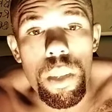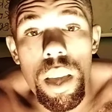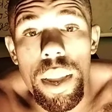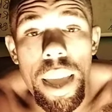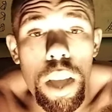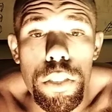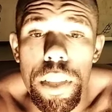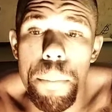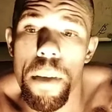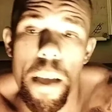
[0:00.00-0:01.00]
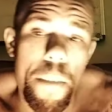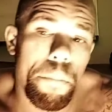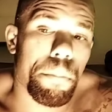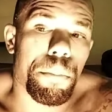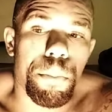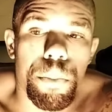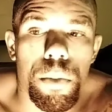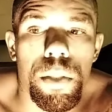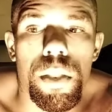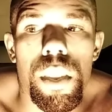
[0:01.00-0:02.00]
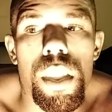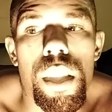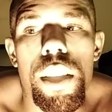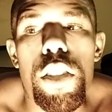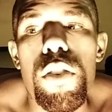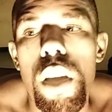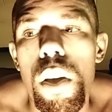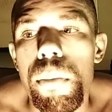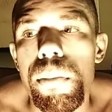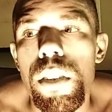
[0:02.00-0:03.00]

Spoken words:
unhealthy, but you know,